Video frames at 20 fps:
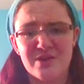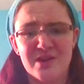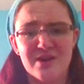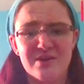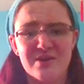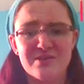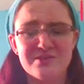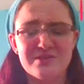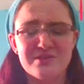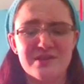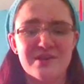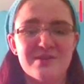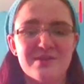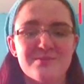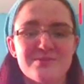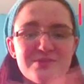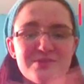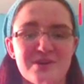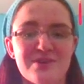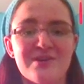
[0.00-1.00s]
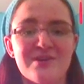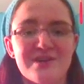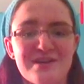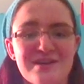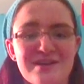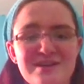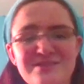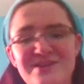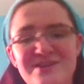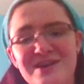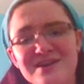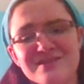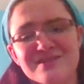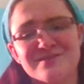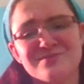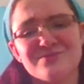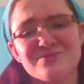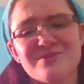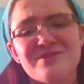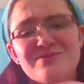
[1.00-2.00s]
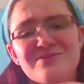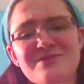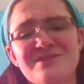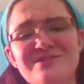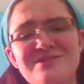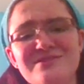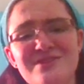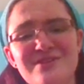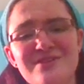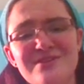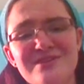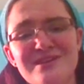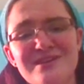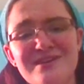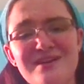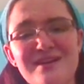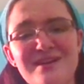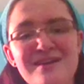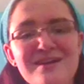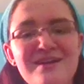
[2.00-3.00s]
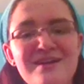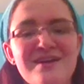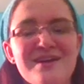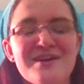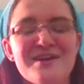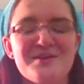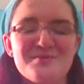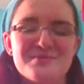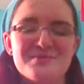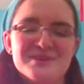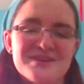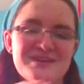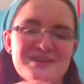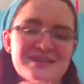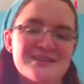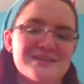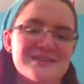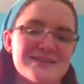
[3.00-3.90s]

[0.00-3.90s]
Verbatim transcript: Honestly, I'm sorry, Ajax. I'm really really sorry, but.